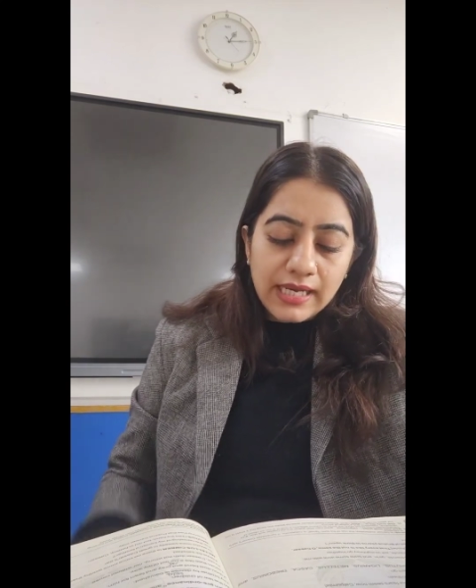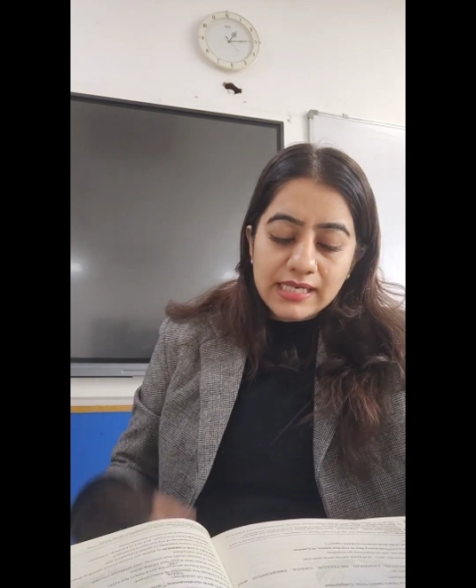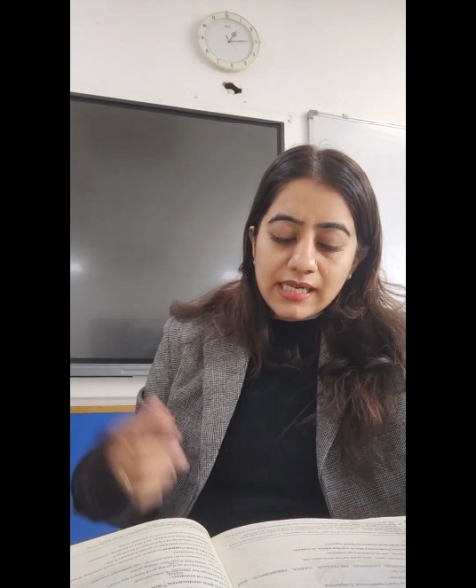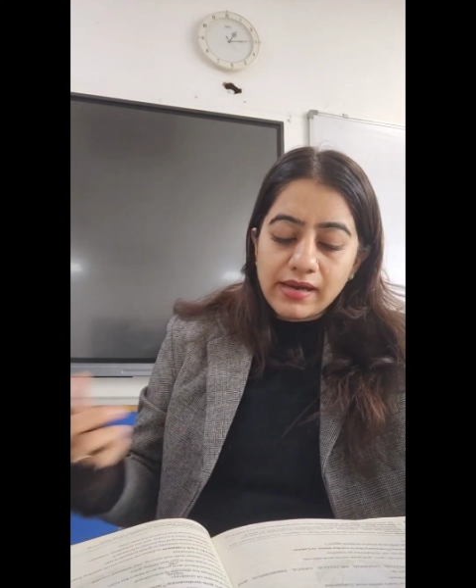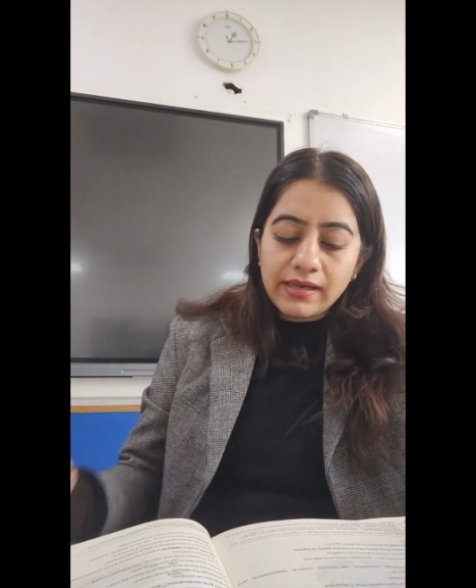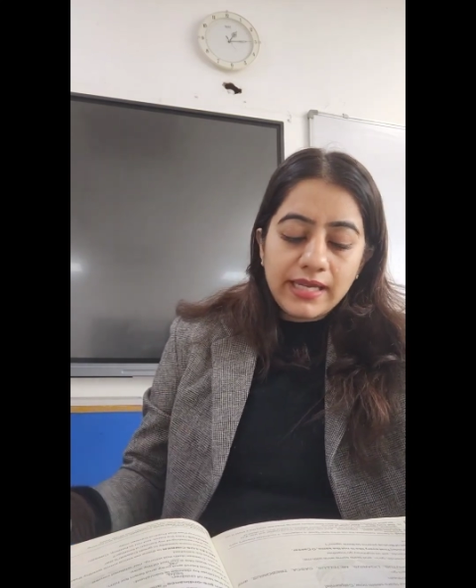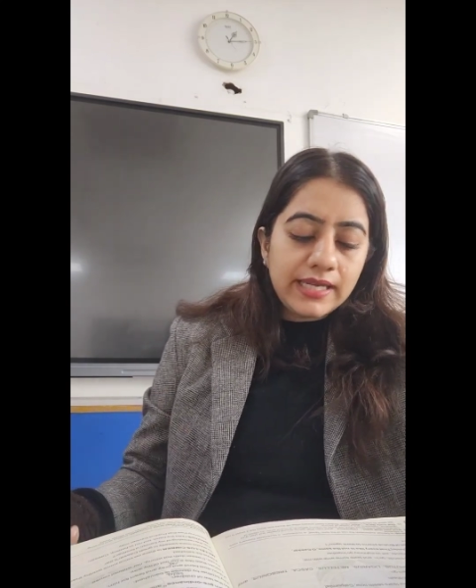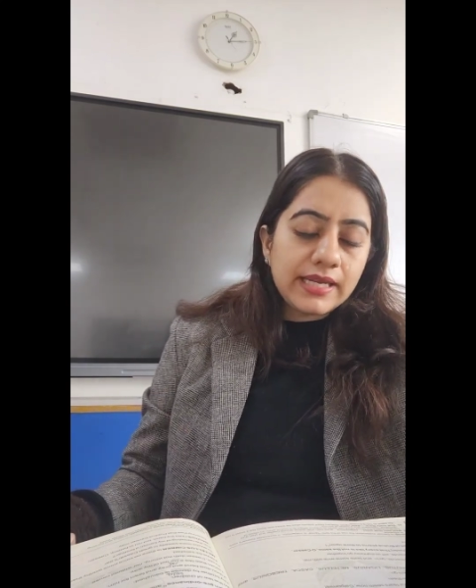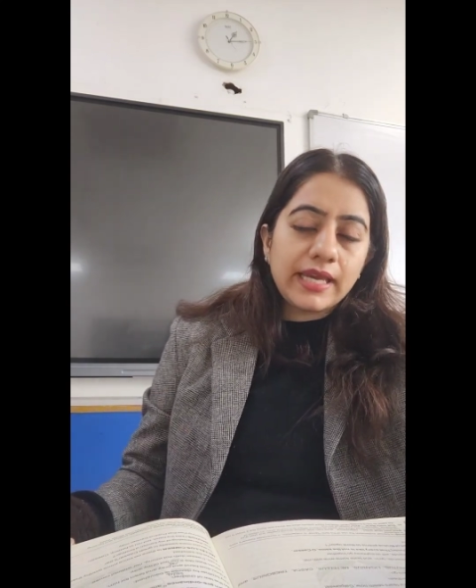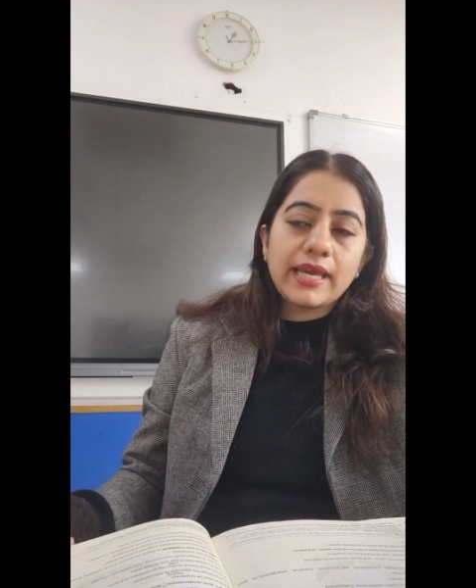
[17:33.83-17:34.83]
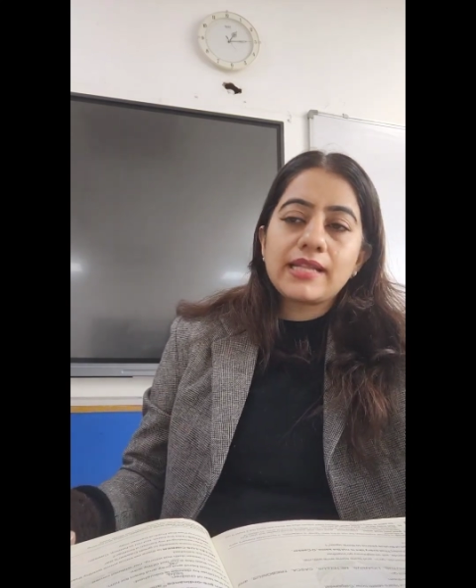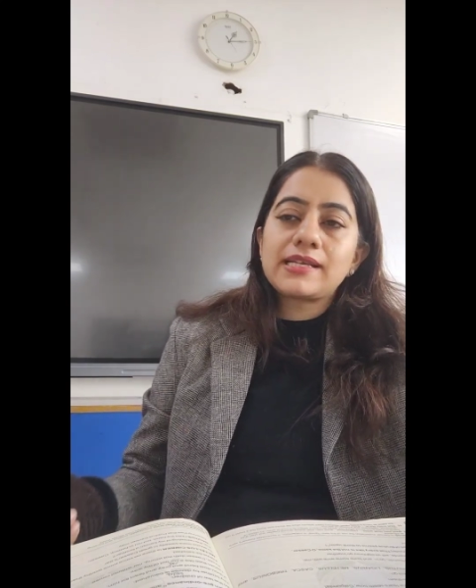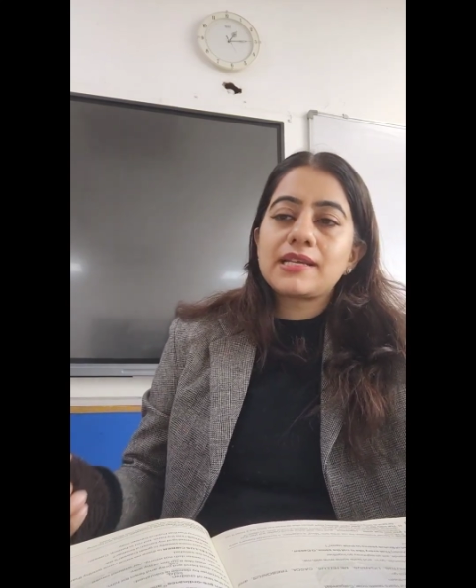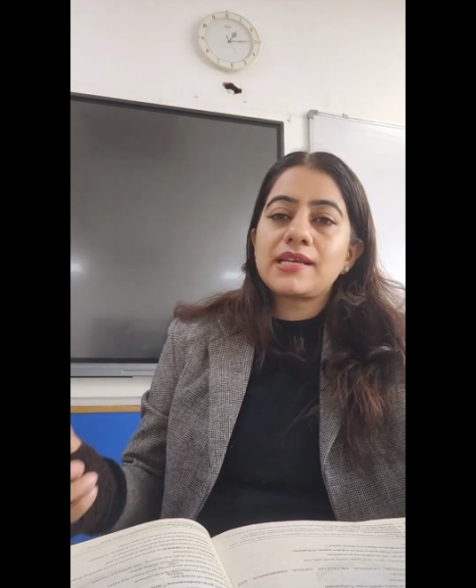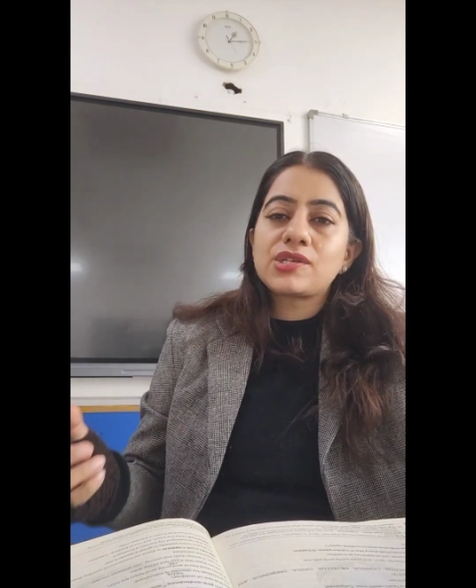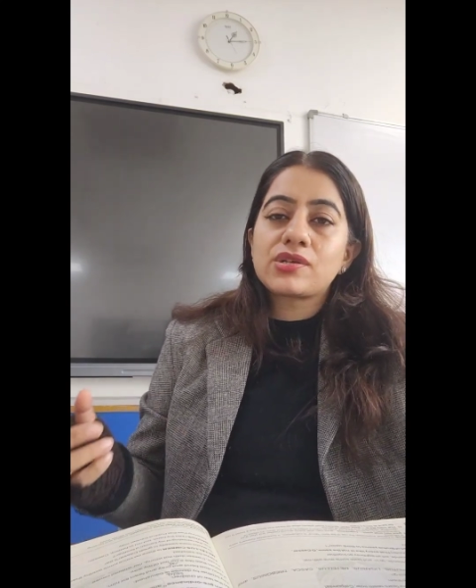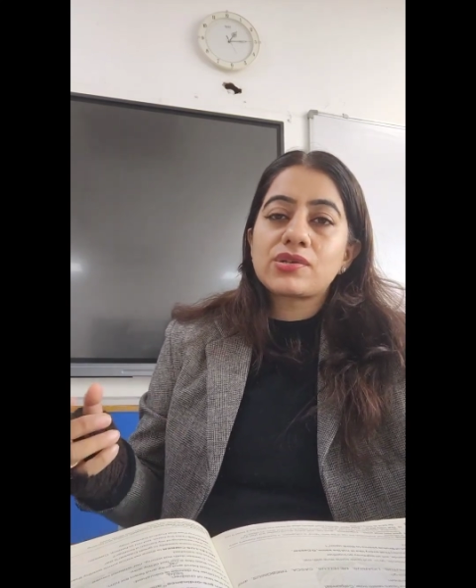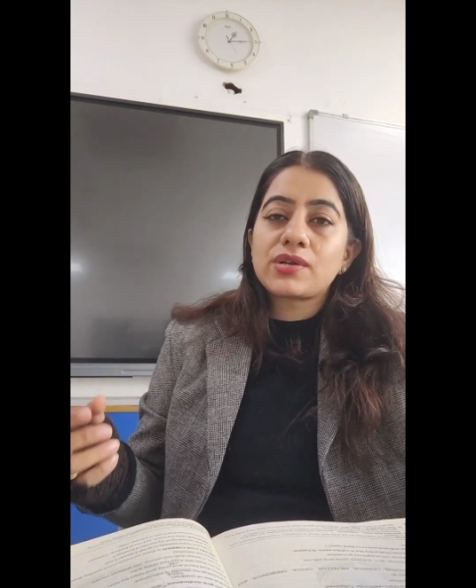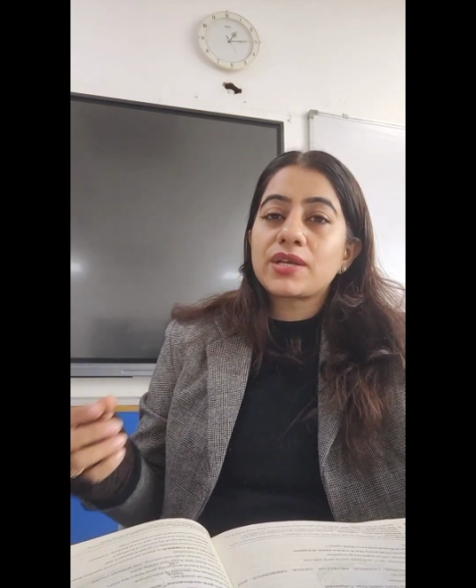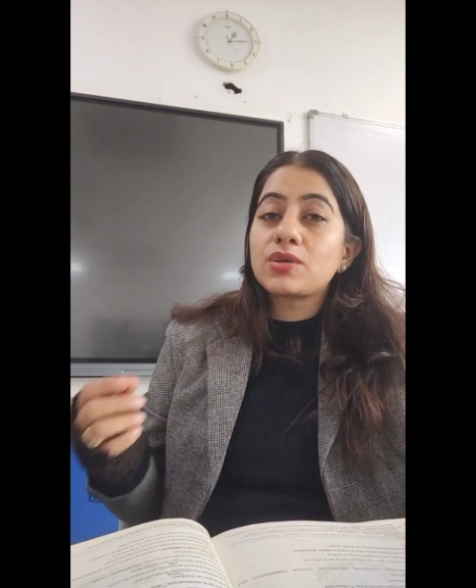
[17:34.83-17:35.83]
It clearly indicates that he is
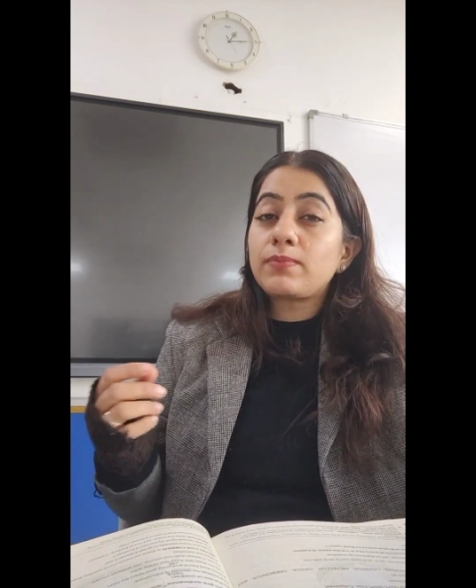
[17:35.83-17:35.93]
just trying